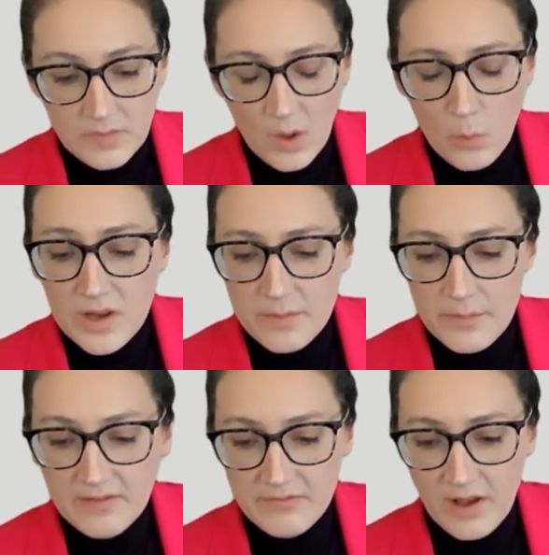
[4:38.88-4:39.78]
One of the
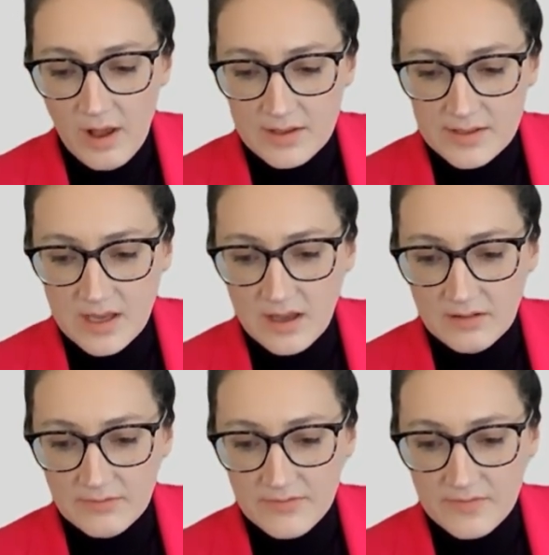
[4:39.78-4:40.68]
pitfalls
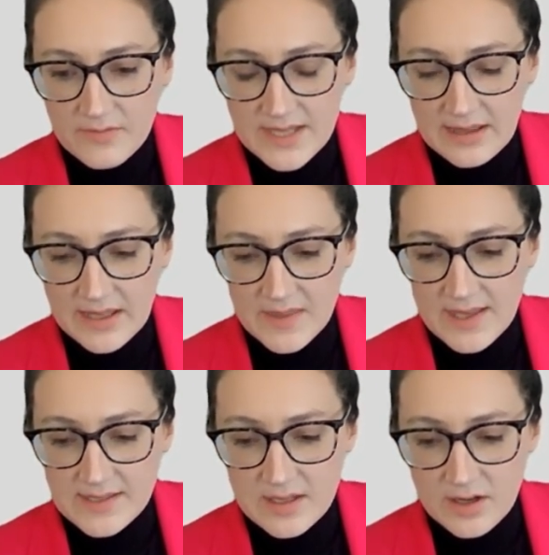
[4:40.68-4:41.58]
of selling
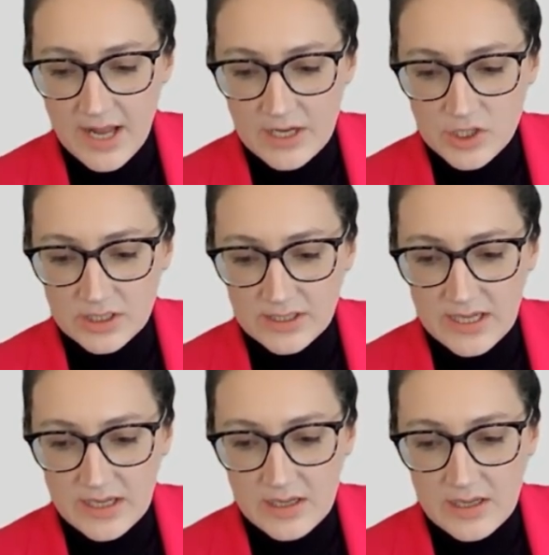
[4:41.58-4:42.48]
things
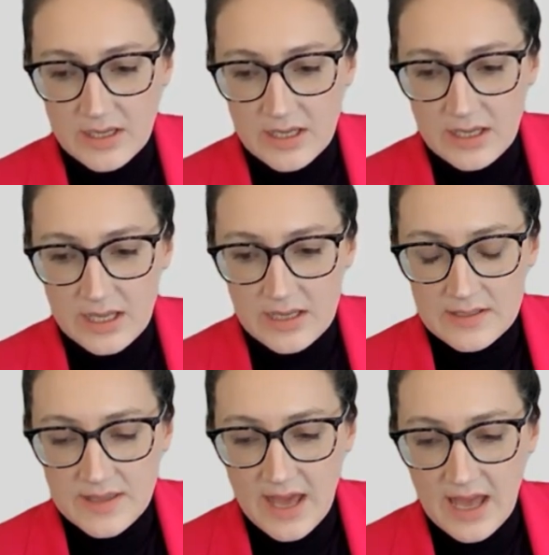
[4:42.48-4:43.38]
internationally
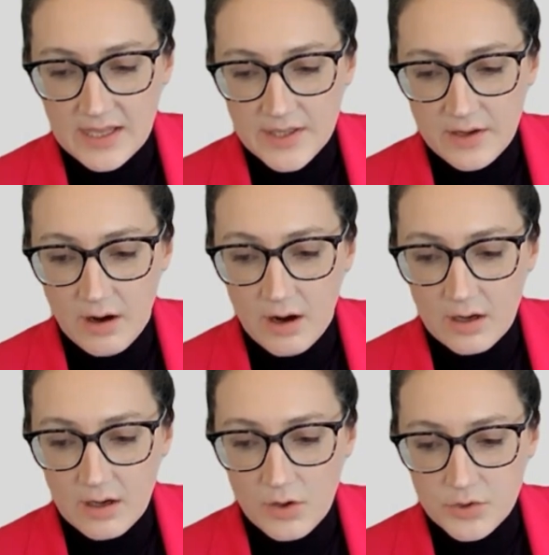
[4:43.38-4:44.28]
is that there are
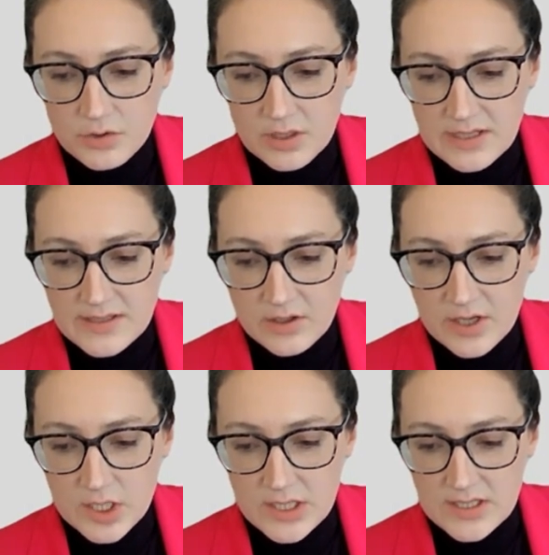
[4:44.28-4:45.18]
cultural
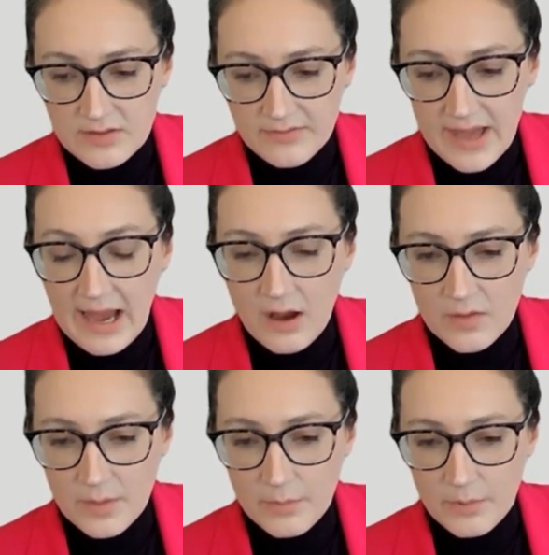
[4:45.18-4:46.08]
considerations of how
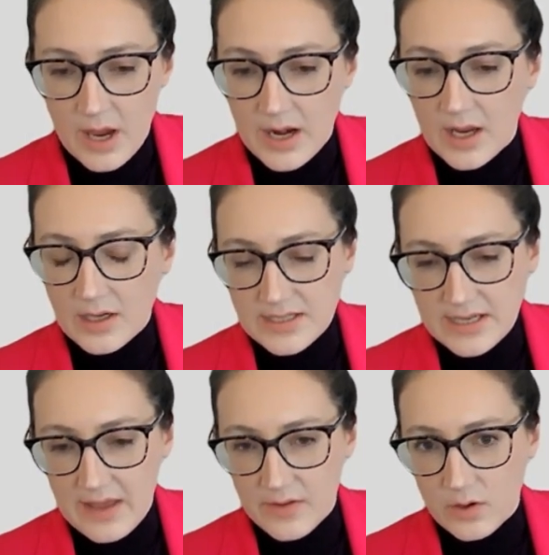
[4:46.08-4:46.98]
the product and
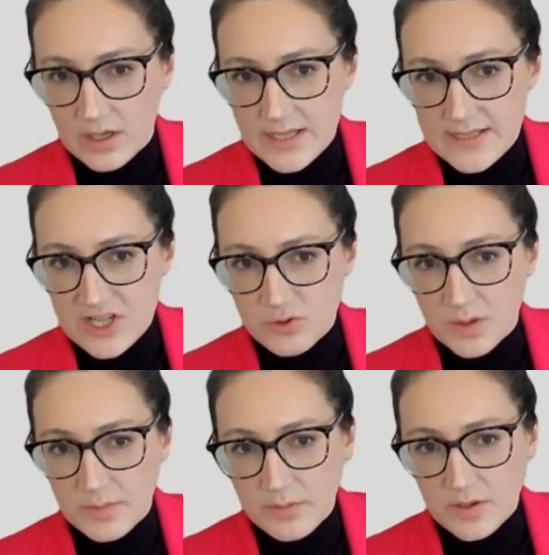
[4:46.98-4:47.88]
how the organization
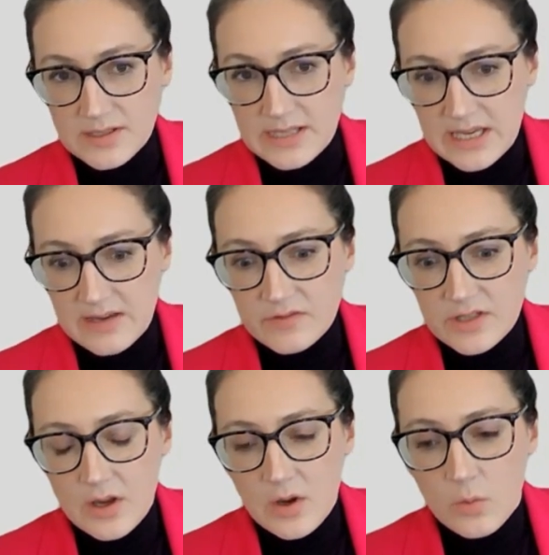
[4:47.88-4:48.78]
will be perceived,
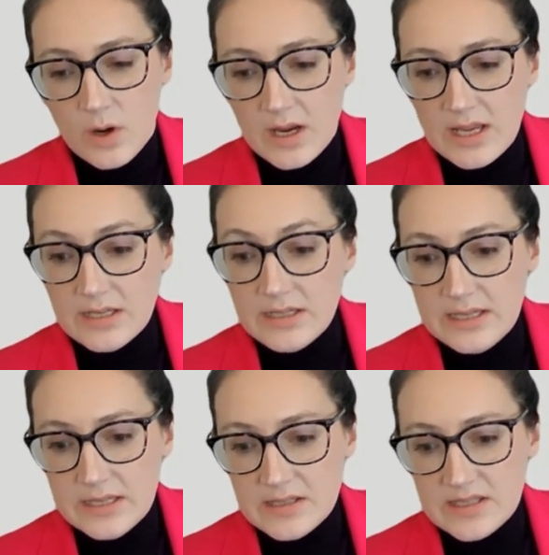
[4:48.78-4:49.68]
where it
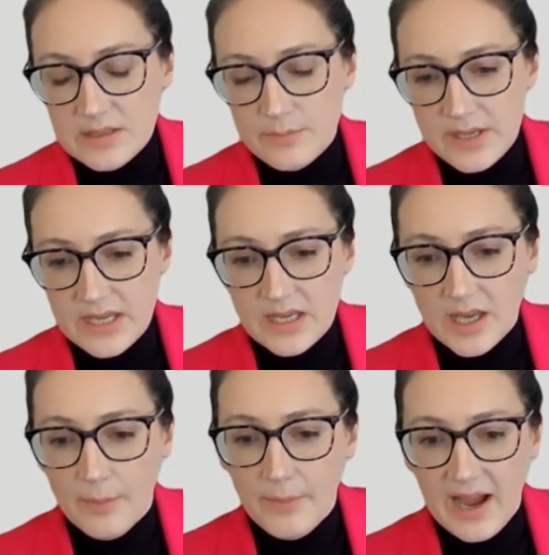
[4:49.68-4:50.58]
needs to be
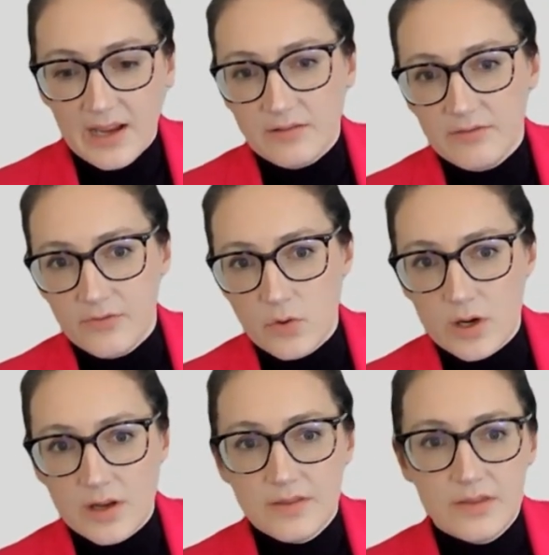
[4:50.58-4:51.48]
a back and
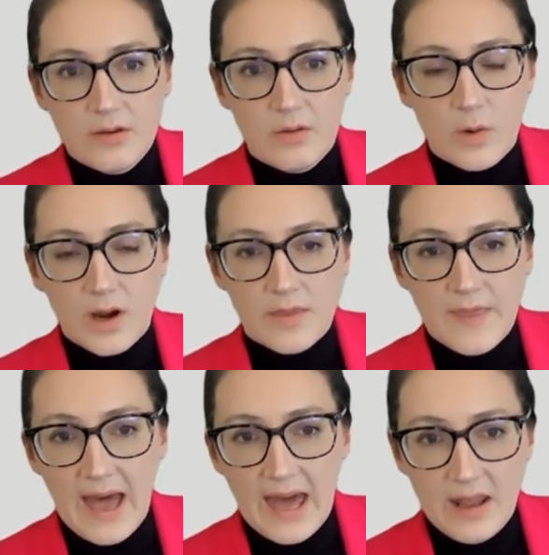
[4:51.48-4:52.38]
forth, where
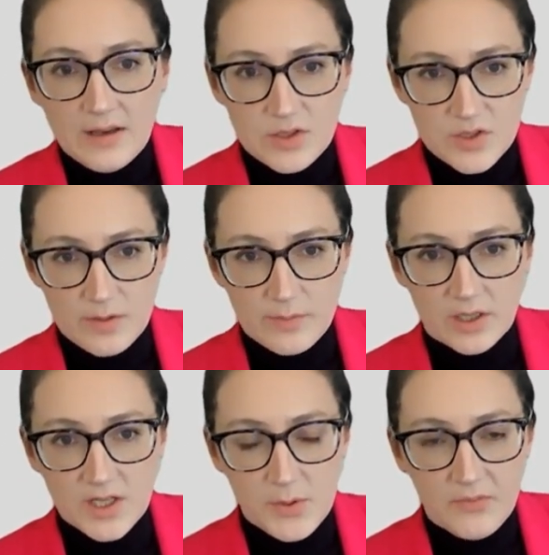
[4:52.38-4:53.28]
that distributor
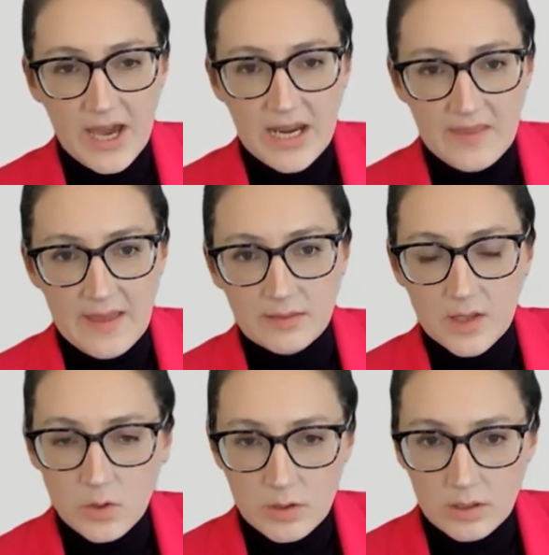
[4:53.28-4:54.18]
is providing that
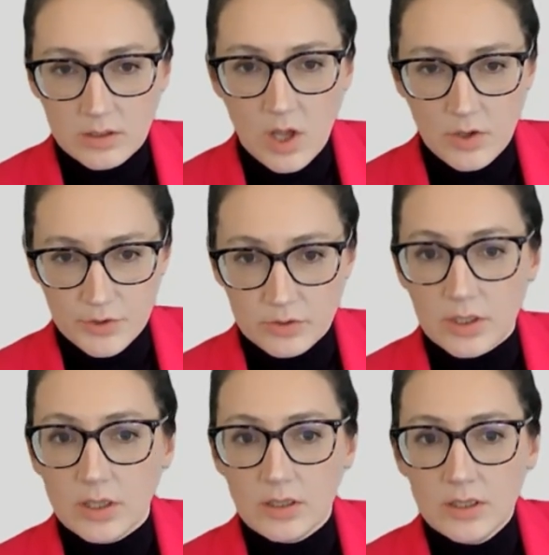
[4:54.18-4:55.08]
local
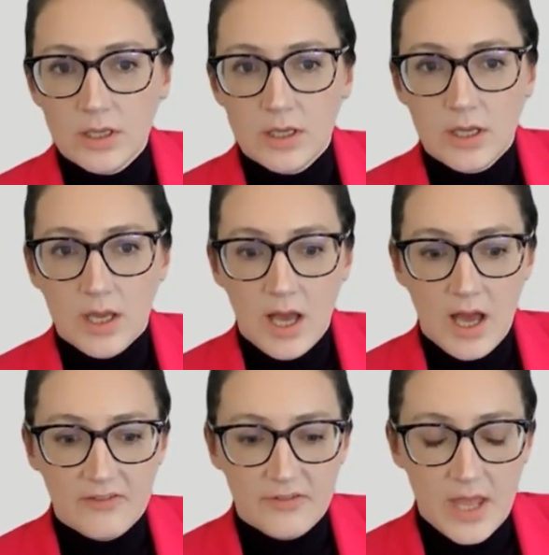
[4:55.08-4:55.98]
cultural
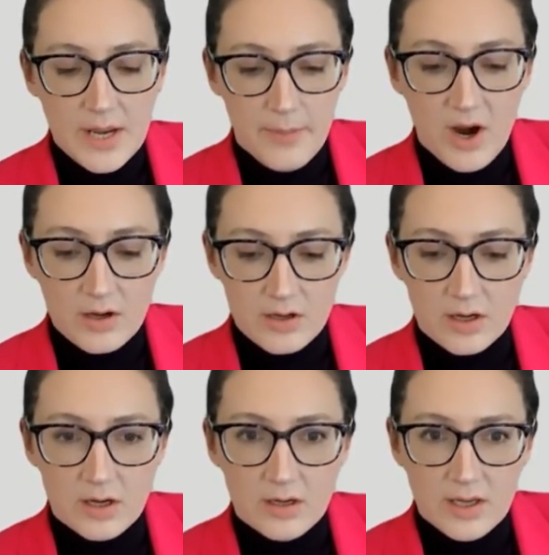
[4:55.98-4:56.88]
and
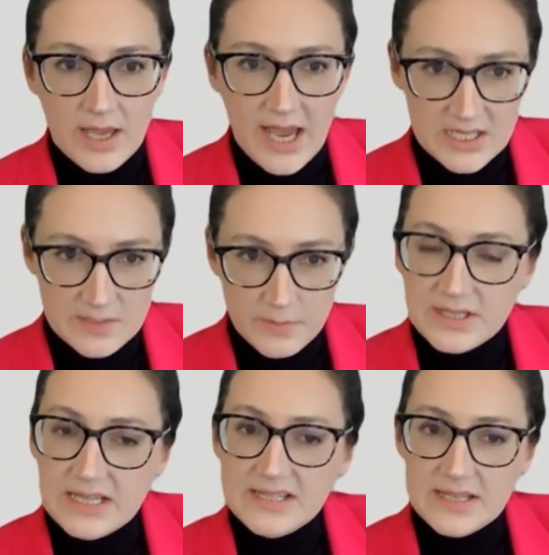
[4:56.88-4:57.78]
partner
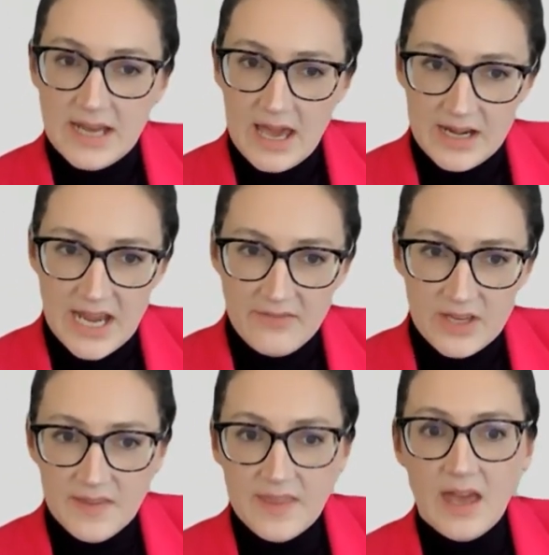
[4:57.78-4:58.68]
expertise on how to
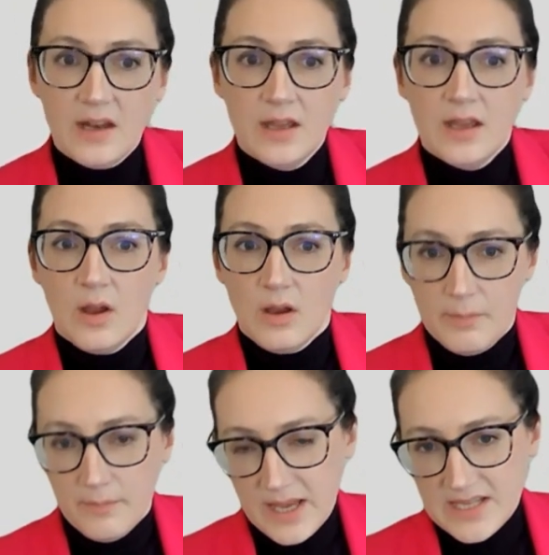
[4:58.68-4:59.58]
navigate that,
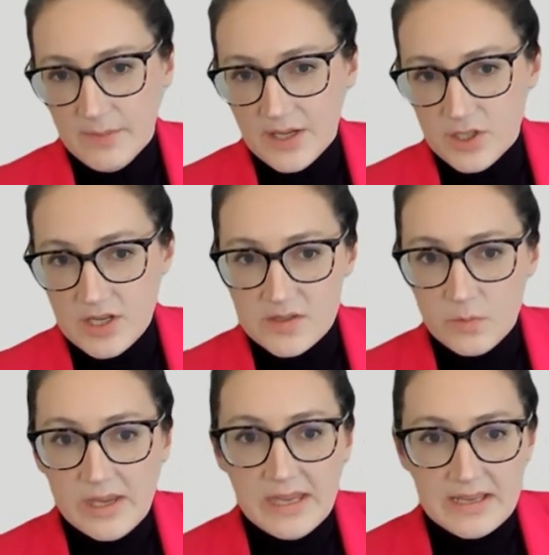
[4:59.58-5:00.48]
as much as
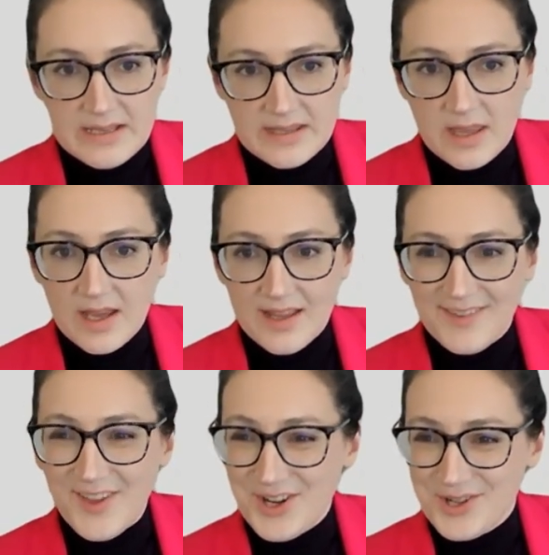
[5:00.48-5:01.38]
we as the
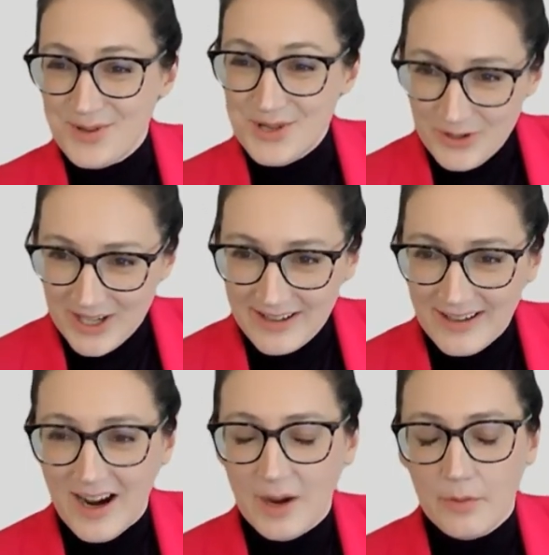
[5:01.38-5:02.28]
entrepreneur
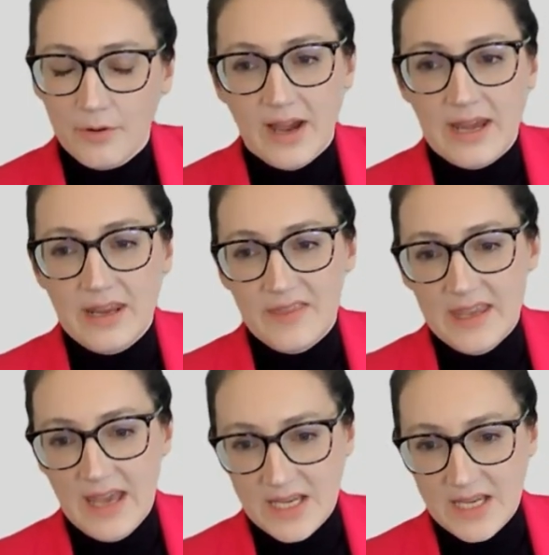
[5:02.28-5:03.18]
are providing the
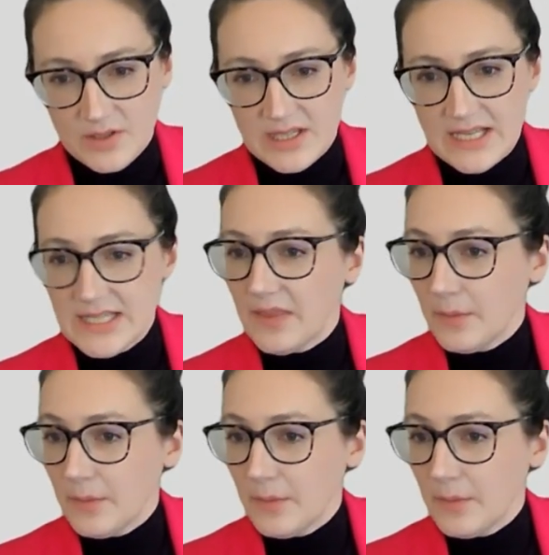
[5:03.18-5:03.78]
expertise on the